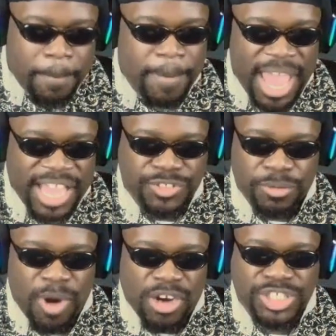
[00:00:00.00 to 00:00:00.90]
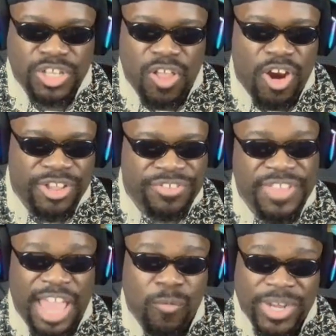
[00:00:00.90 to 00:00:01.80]
master martial
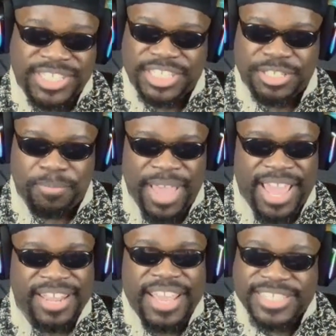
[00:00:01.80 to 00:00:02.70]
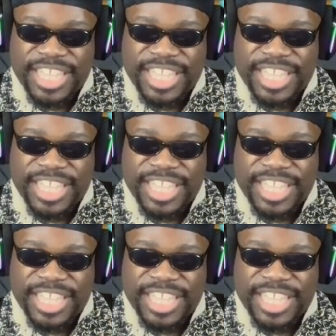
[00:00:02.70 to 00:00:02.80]
artist that went to Tibet